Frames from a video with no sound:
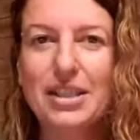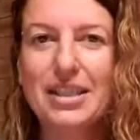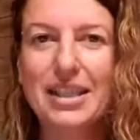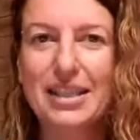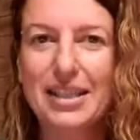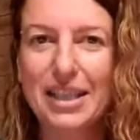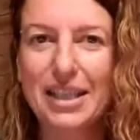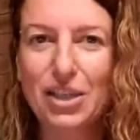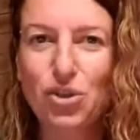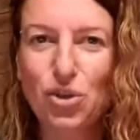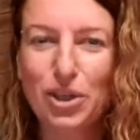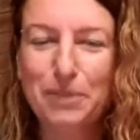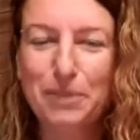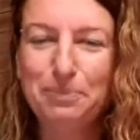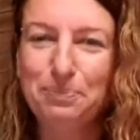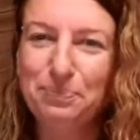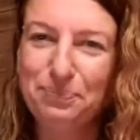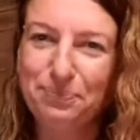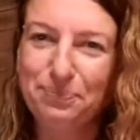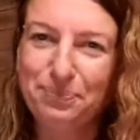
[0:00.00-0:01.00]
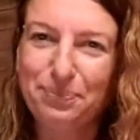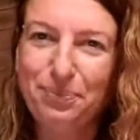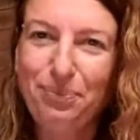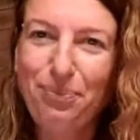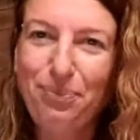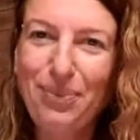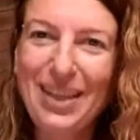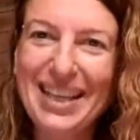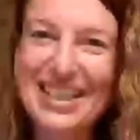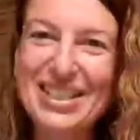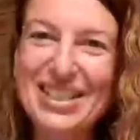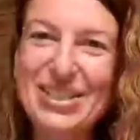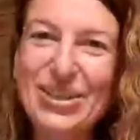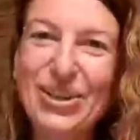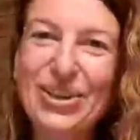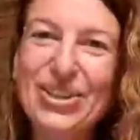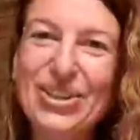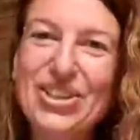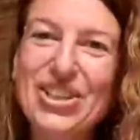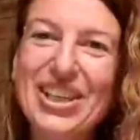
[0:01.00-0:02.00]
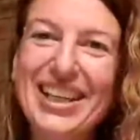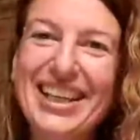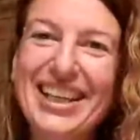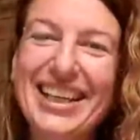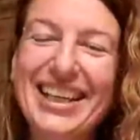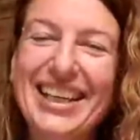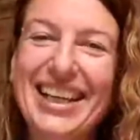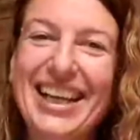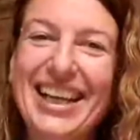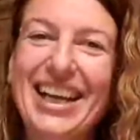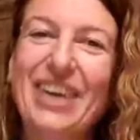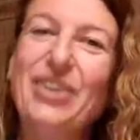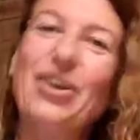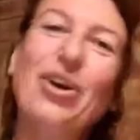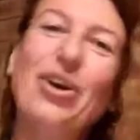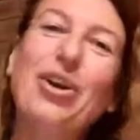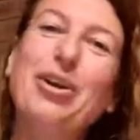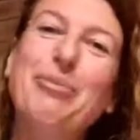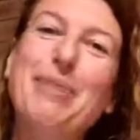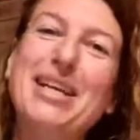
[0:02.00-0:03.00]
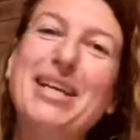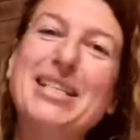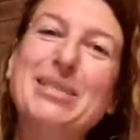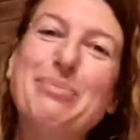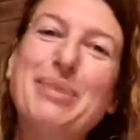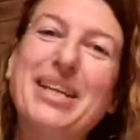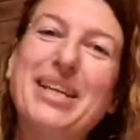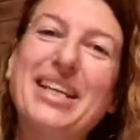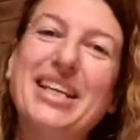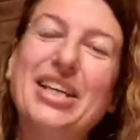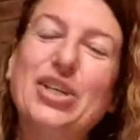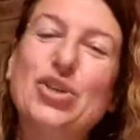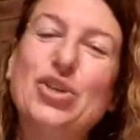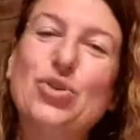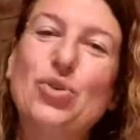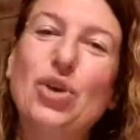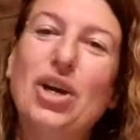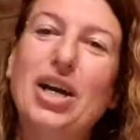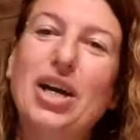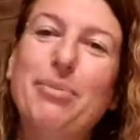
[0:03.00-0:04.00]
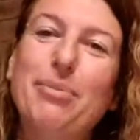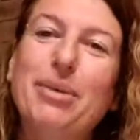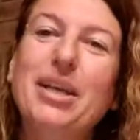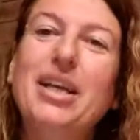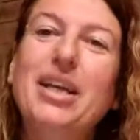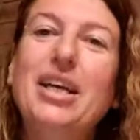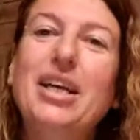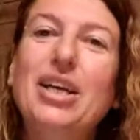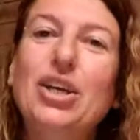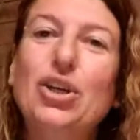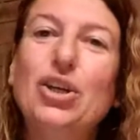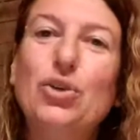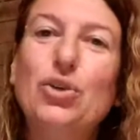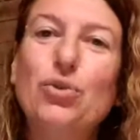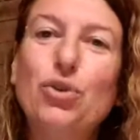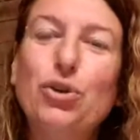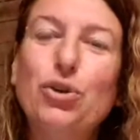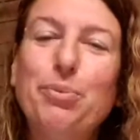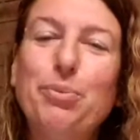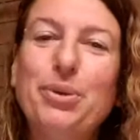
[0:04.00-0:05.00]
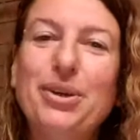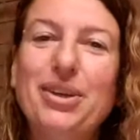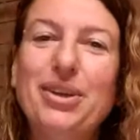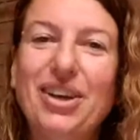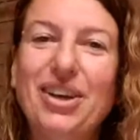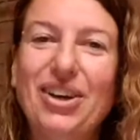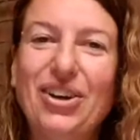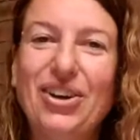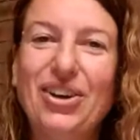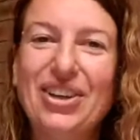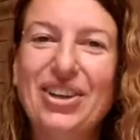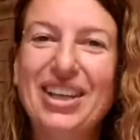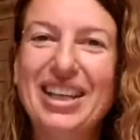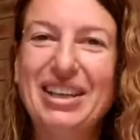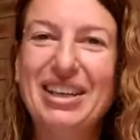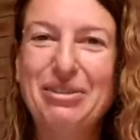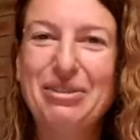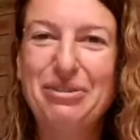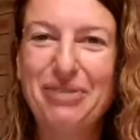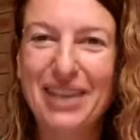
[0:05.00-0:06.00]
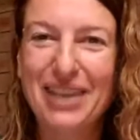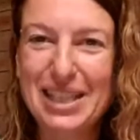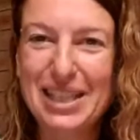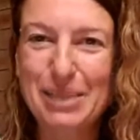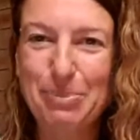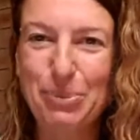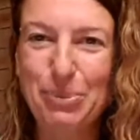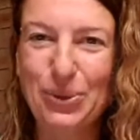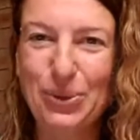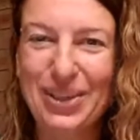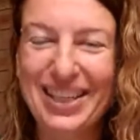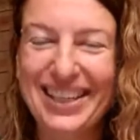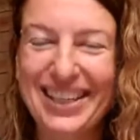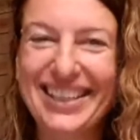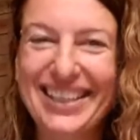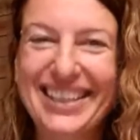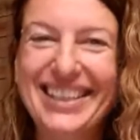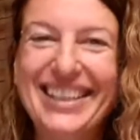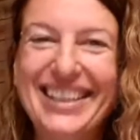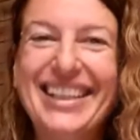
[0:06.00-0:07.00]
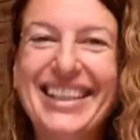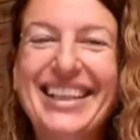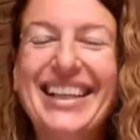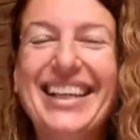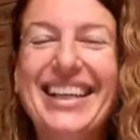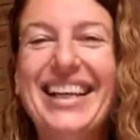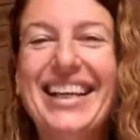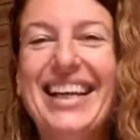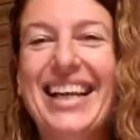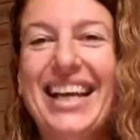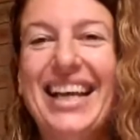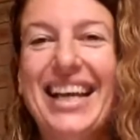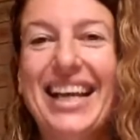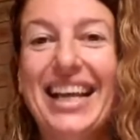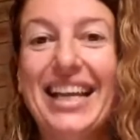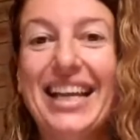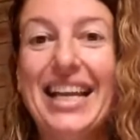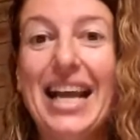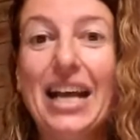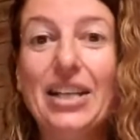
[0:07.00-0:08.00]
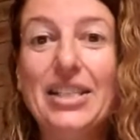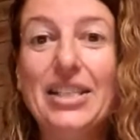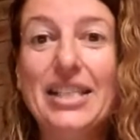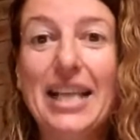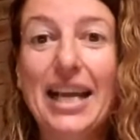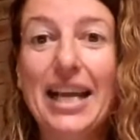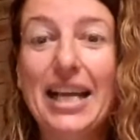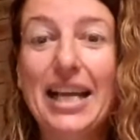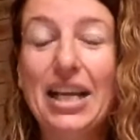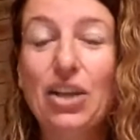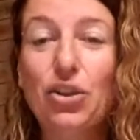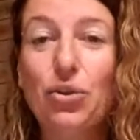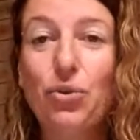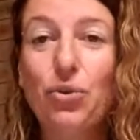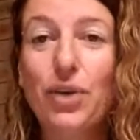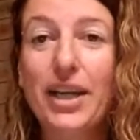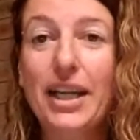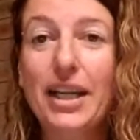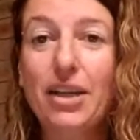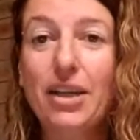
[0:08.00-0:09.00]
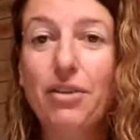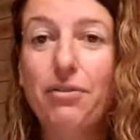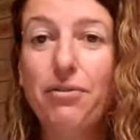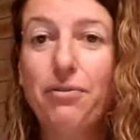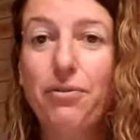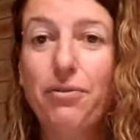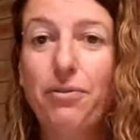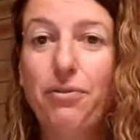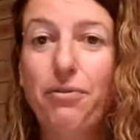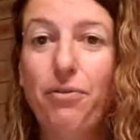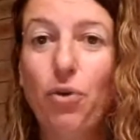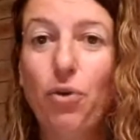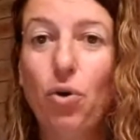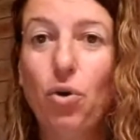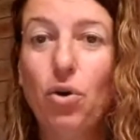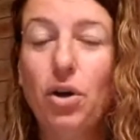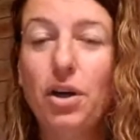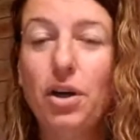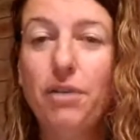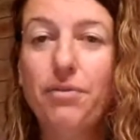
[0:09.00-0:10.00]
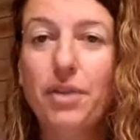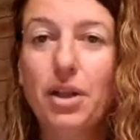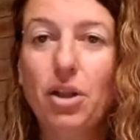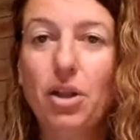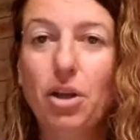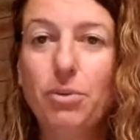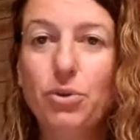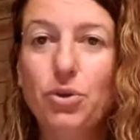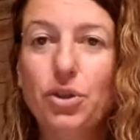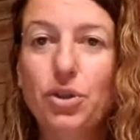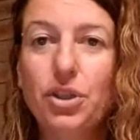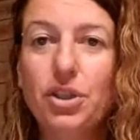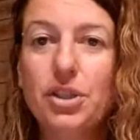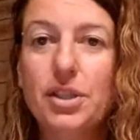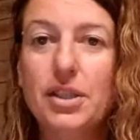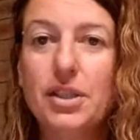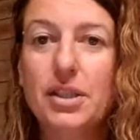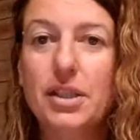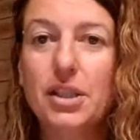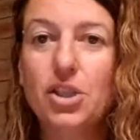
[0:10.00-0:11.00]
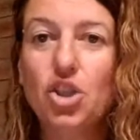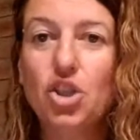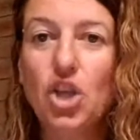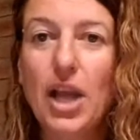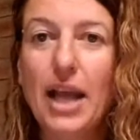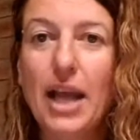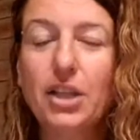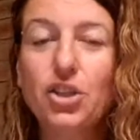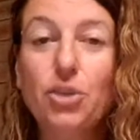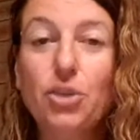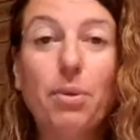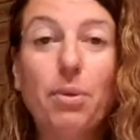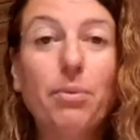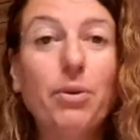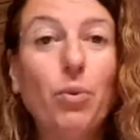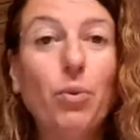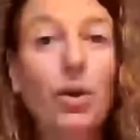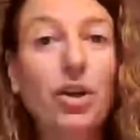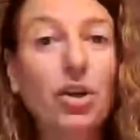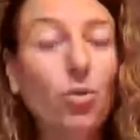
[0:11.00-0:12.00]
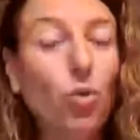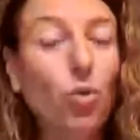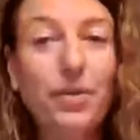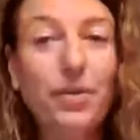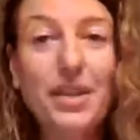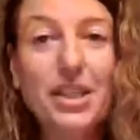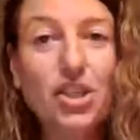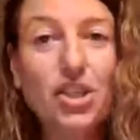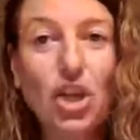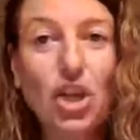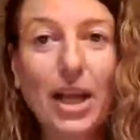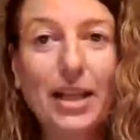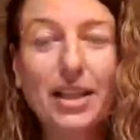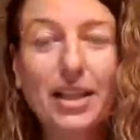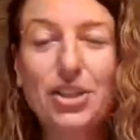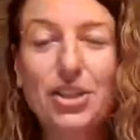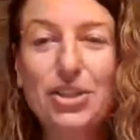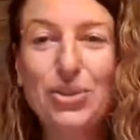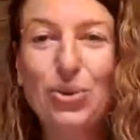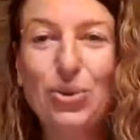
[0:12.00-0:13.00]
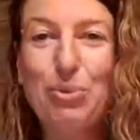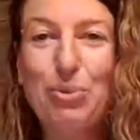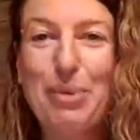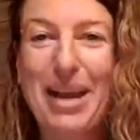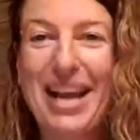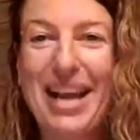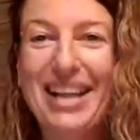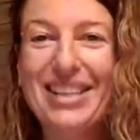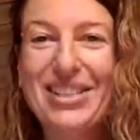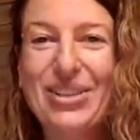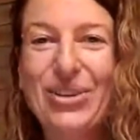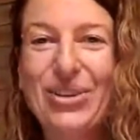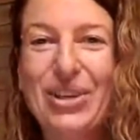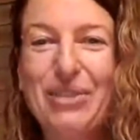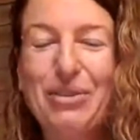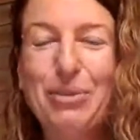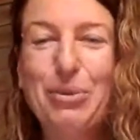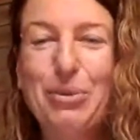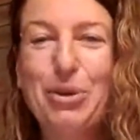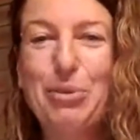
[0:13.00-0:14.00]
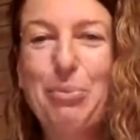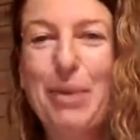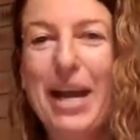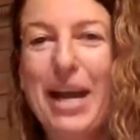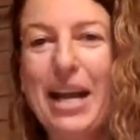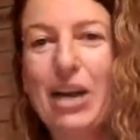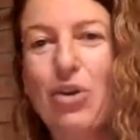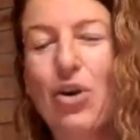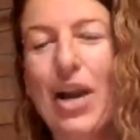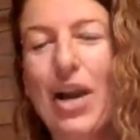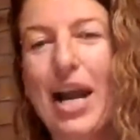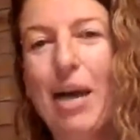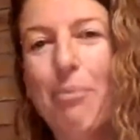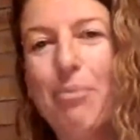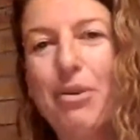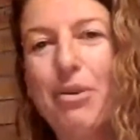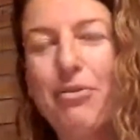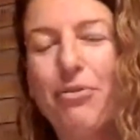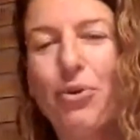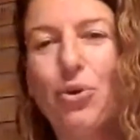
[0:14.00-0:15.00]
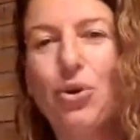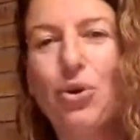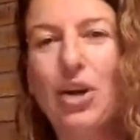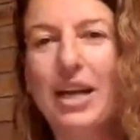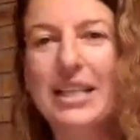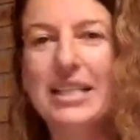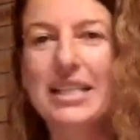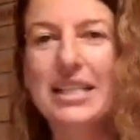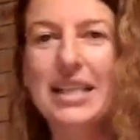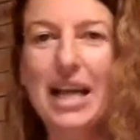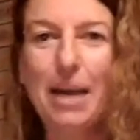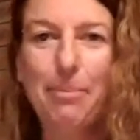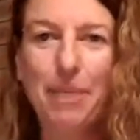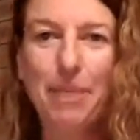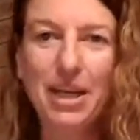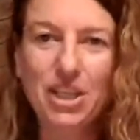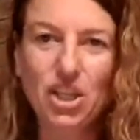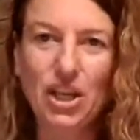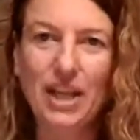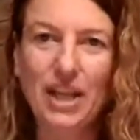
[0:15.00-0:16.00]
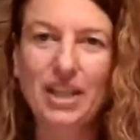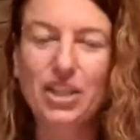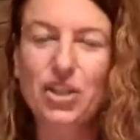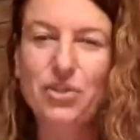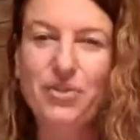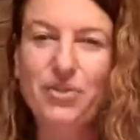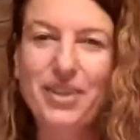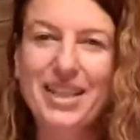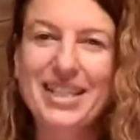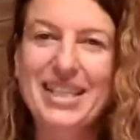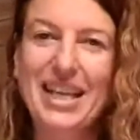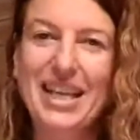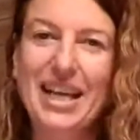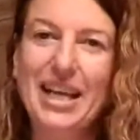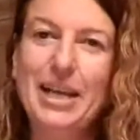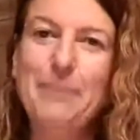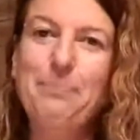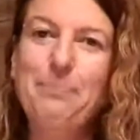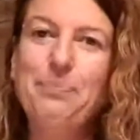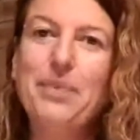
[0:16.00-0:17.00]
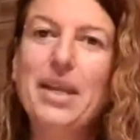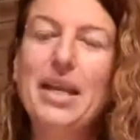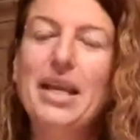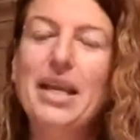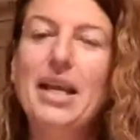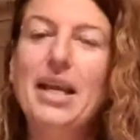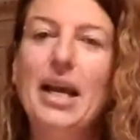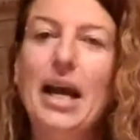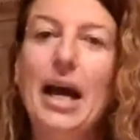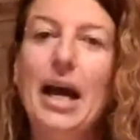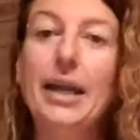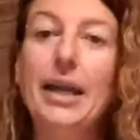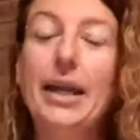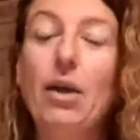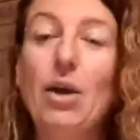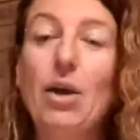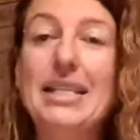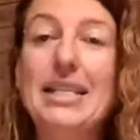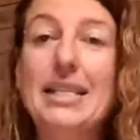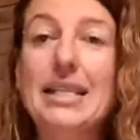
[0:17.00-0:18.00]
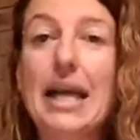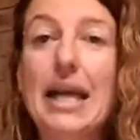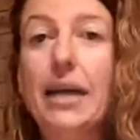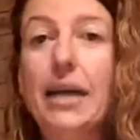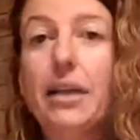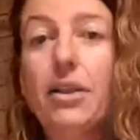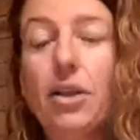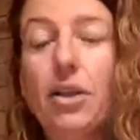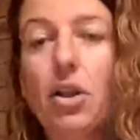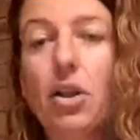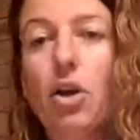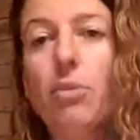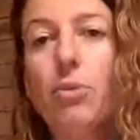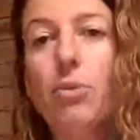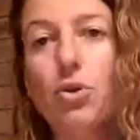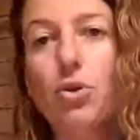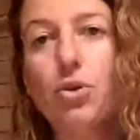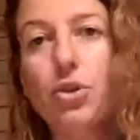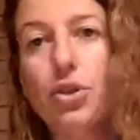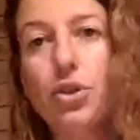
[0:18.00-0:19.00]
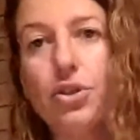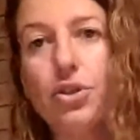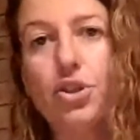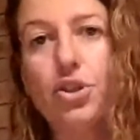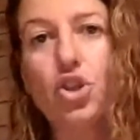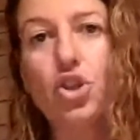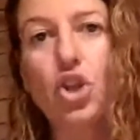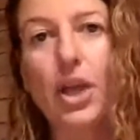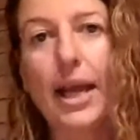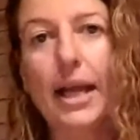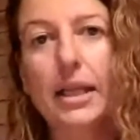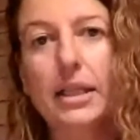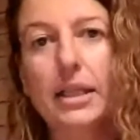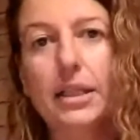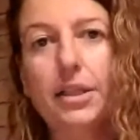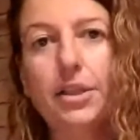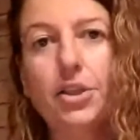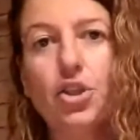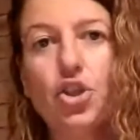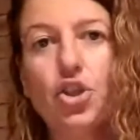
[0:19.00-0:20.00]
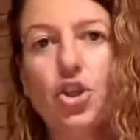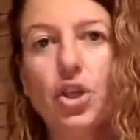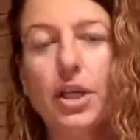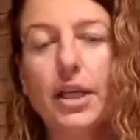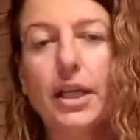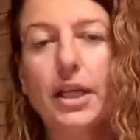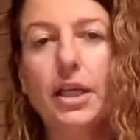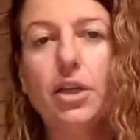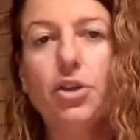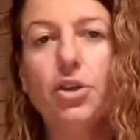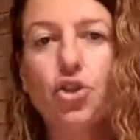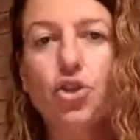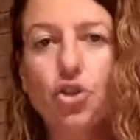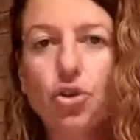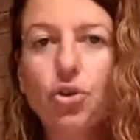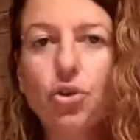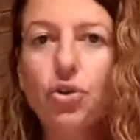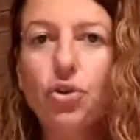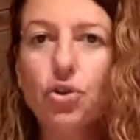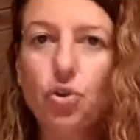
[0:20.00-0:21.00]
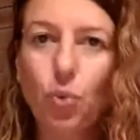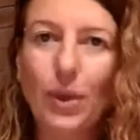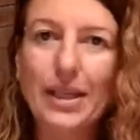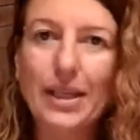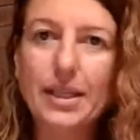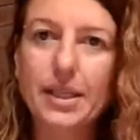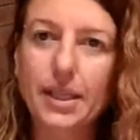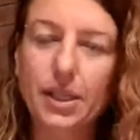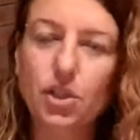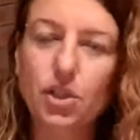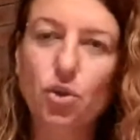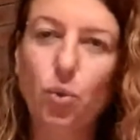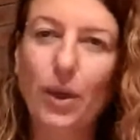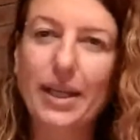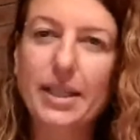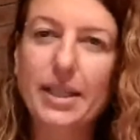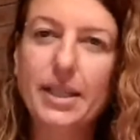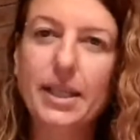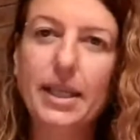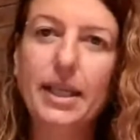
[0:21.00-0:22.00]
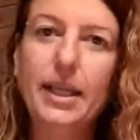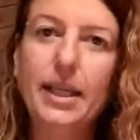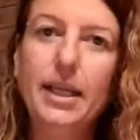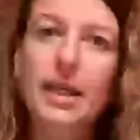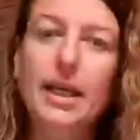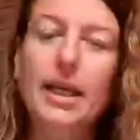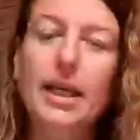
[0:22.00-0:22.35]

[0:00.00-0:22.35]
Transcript: etc. So check it out on Mass Media Tribe group on Facebook. Now, day 3 of 4 of the Global Good News Challenge. You're probably wondering what this challenge is all about, so I'll give you a bit of background before I start my challenge for the day. Now, I started the Global Good News Challenge in June 2020